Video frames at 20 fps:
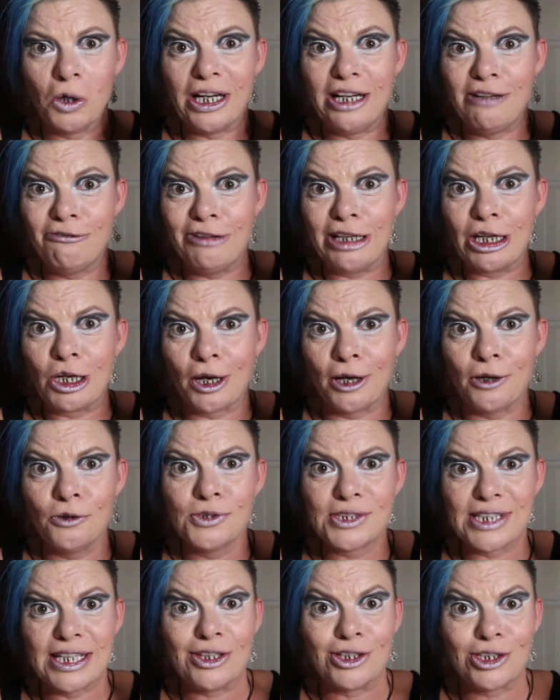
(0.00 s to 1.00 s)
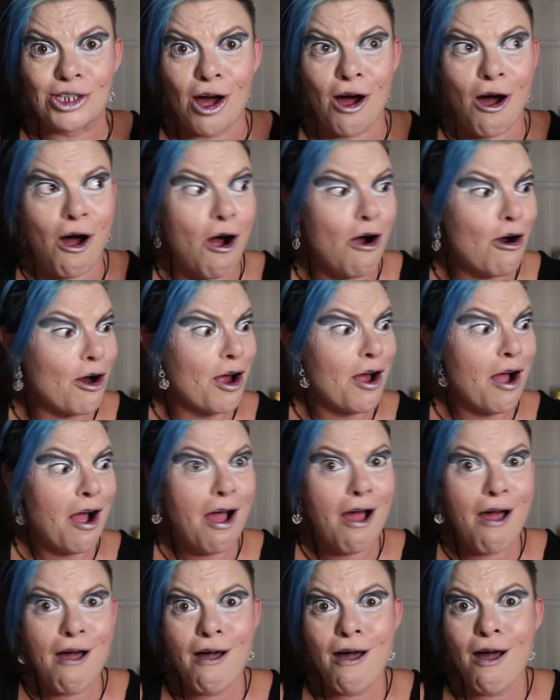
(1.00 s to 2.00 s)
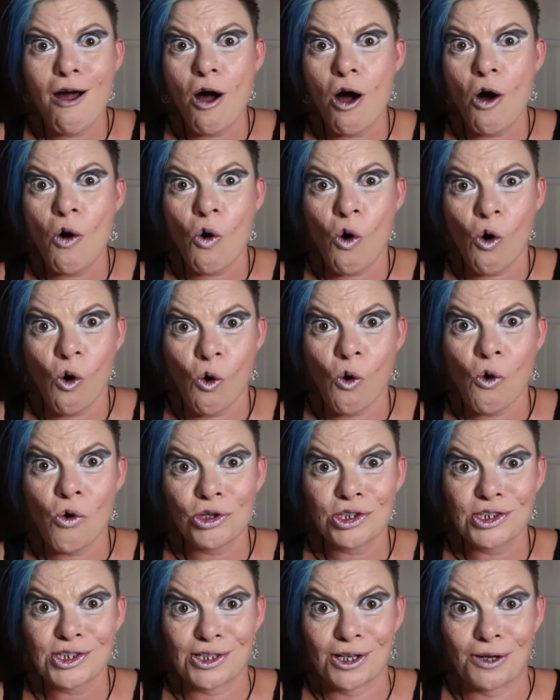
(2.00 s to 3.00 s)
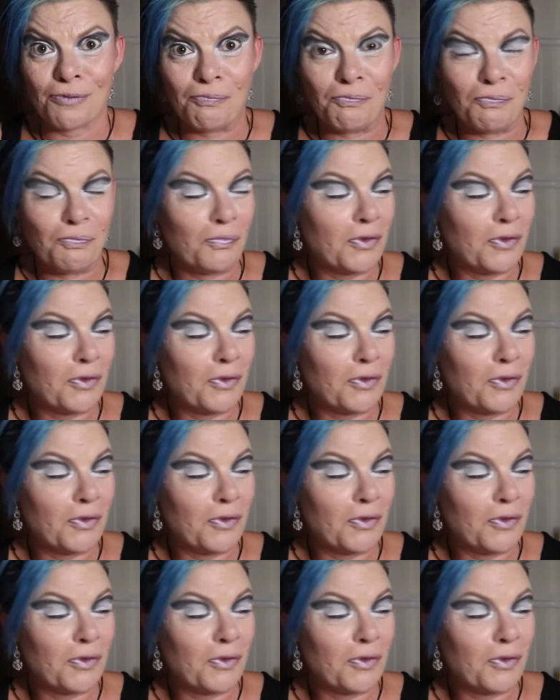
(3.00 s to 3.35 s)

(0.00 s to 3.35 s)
And if it glows in the dark, awesome.